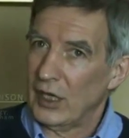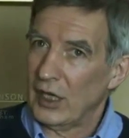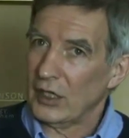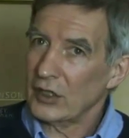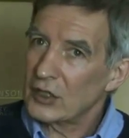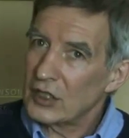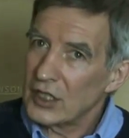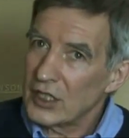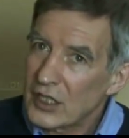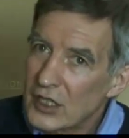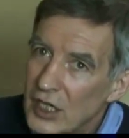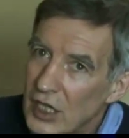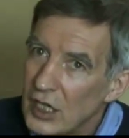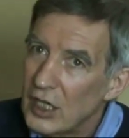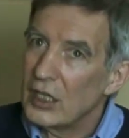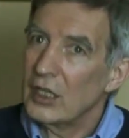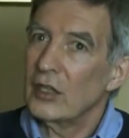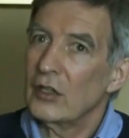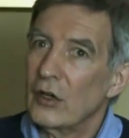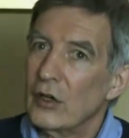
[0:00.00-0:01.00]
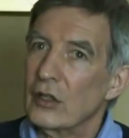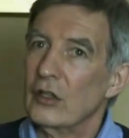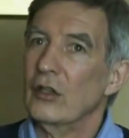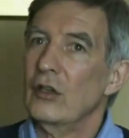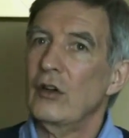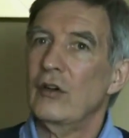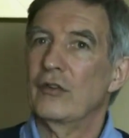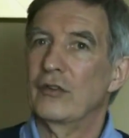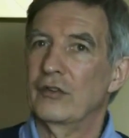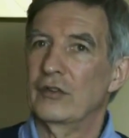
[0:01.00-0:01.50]
actually turning on and
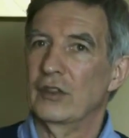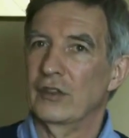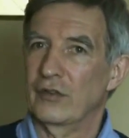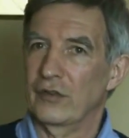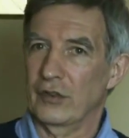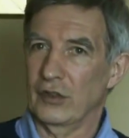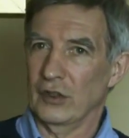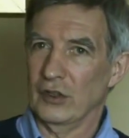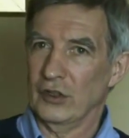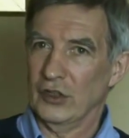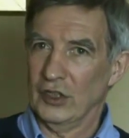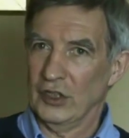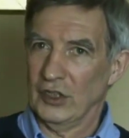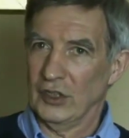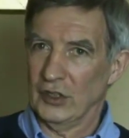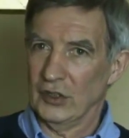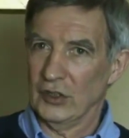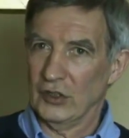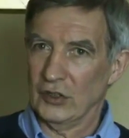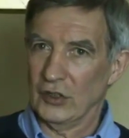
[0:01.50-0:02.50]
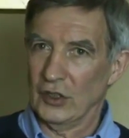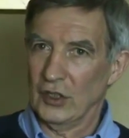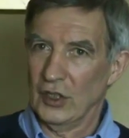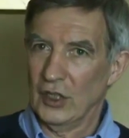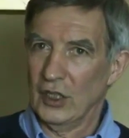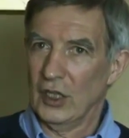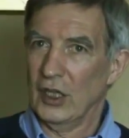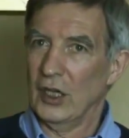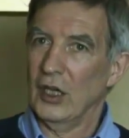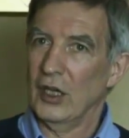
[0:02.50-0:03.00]
off different genes
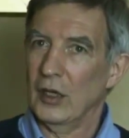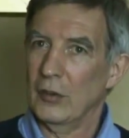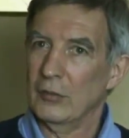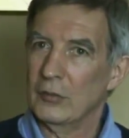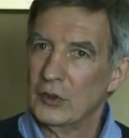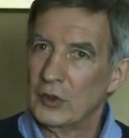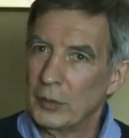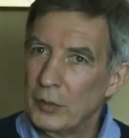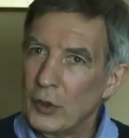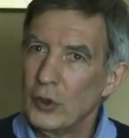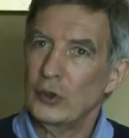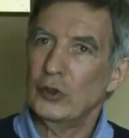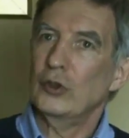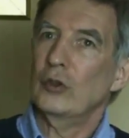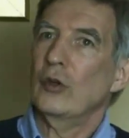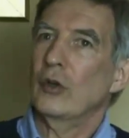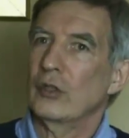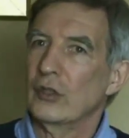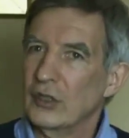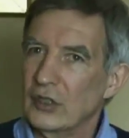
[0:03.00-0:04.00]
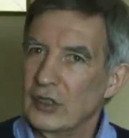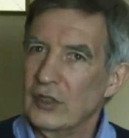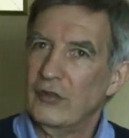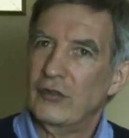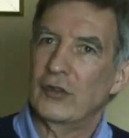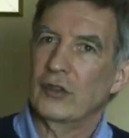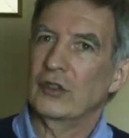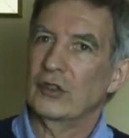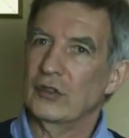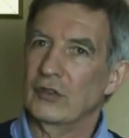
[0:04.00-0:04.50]
to put you on a different